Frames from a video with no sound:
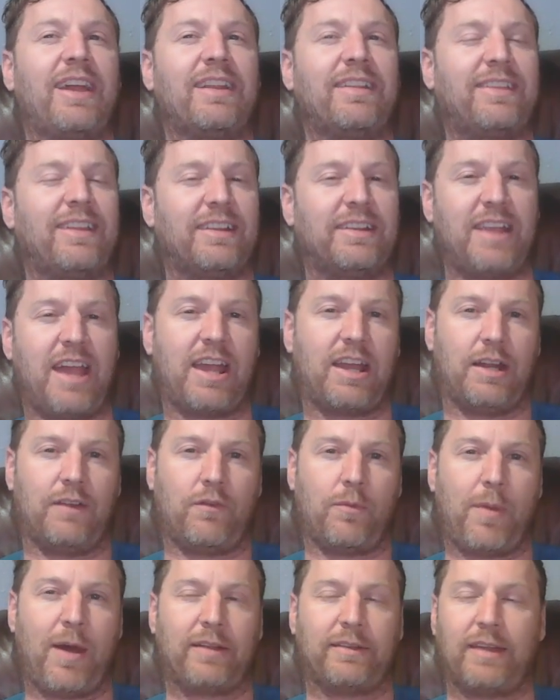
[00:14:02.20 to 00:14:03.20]
anything negative
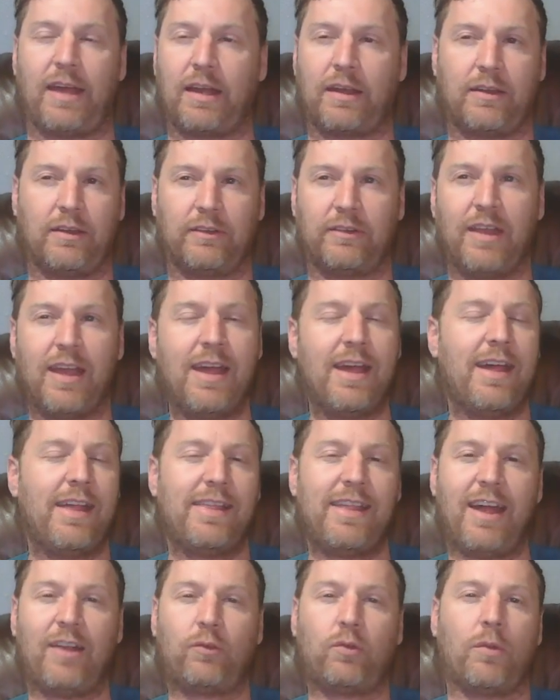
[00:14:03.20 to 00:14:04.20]
about that because
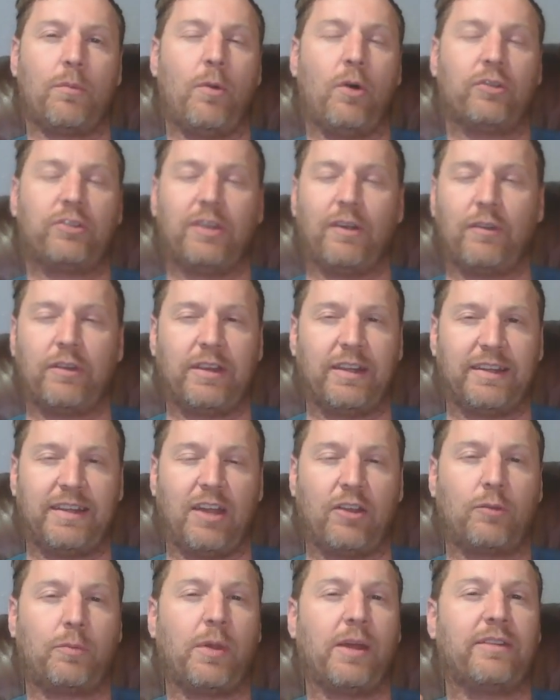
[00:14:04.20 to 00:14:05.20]
that's where most everything
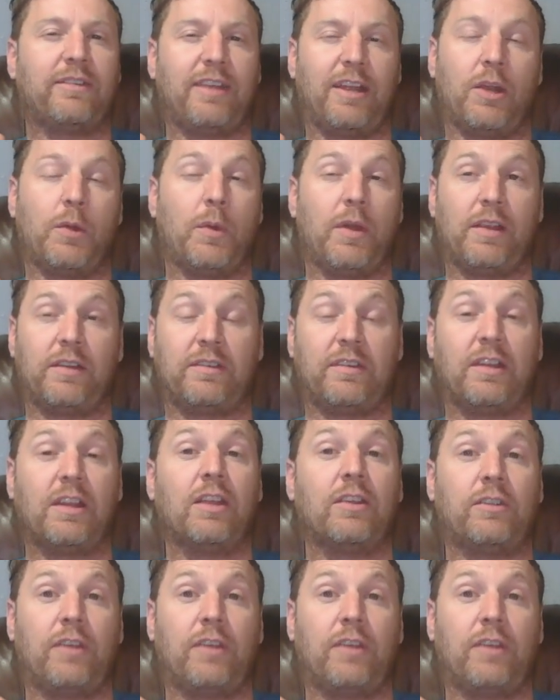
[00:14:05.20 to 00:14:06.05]
takes place, anyways. It is